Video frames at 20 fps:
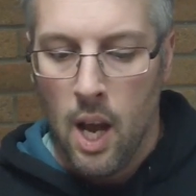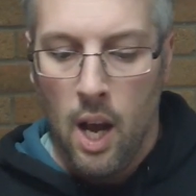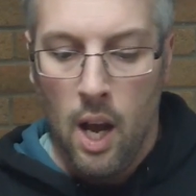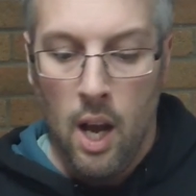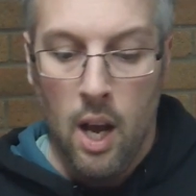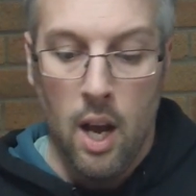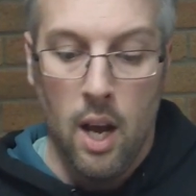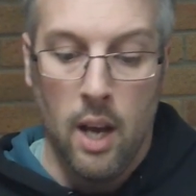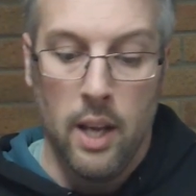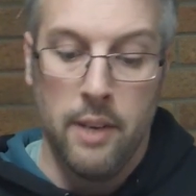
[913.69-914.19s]

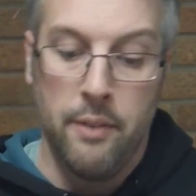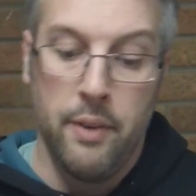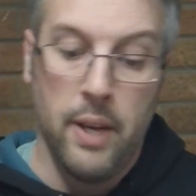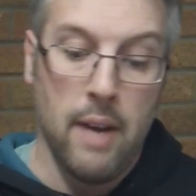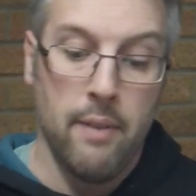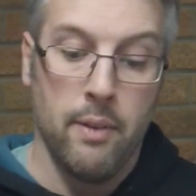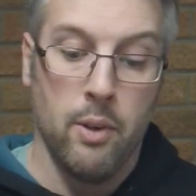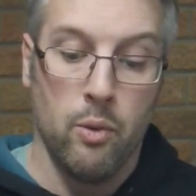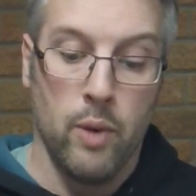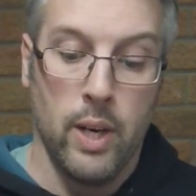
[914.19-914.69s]
And if you
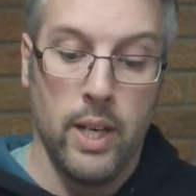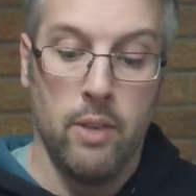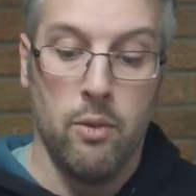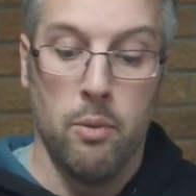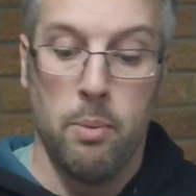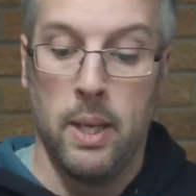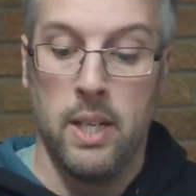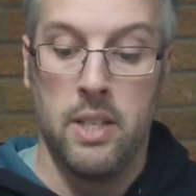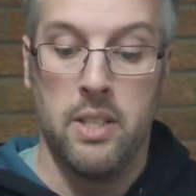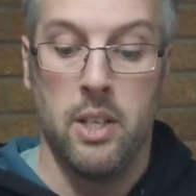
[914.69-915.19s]
haven't already,
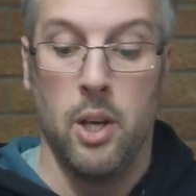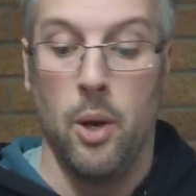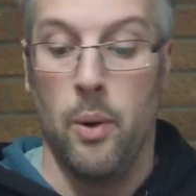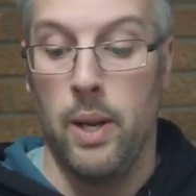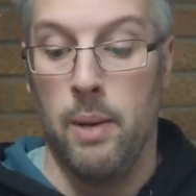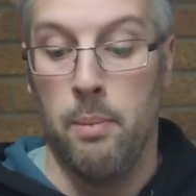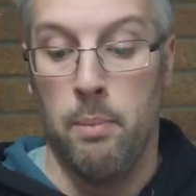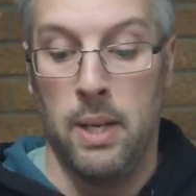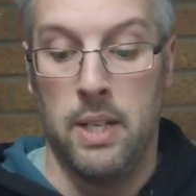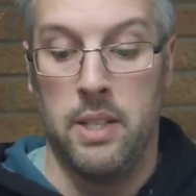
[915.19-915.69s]
replace the
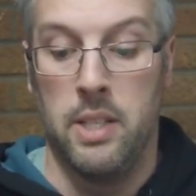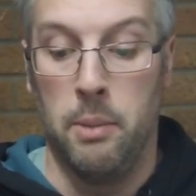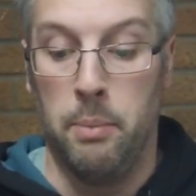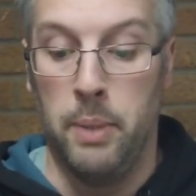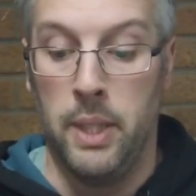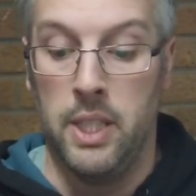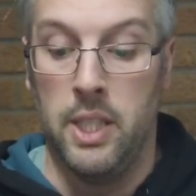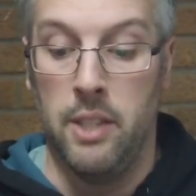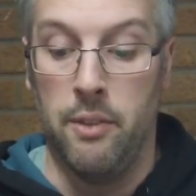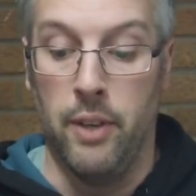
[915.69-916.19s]
OEM plastic
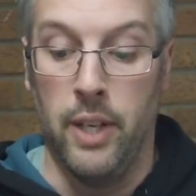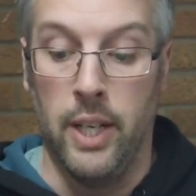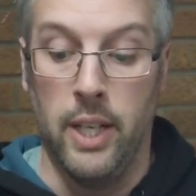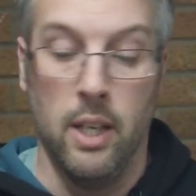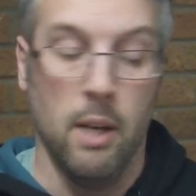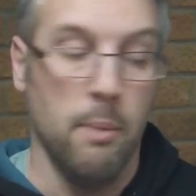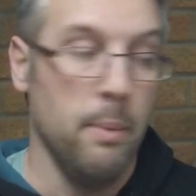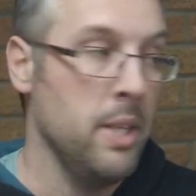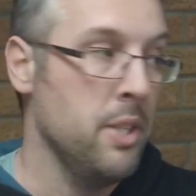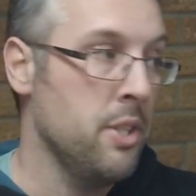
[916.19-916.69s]

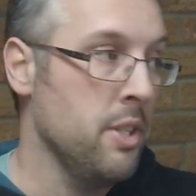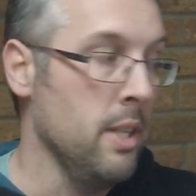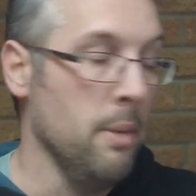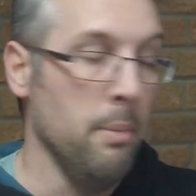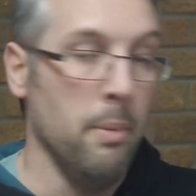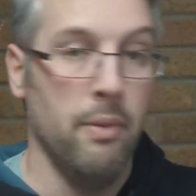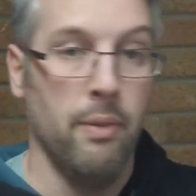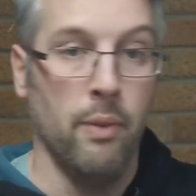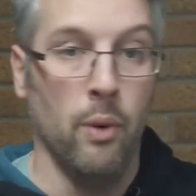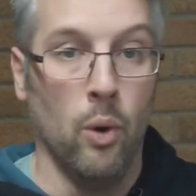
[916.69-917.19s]
PCV. I mentioned it
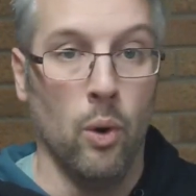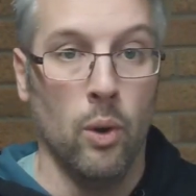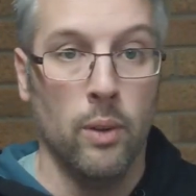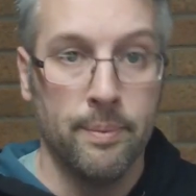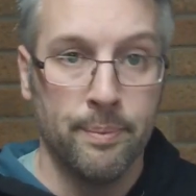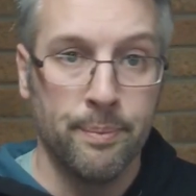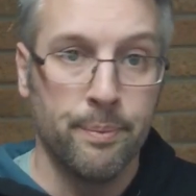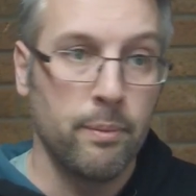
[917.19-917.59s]
before.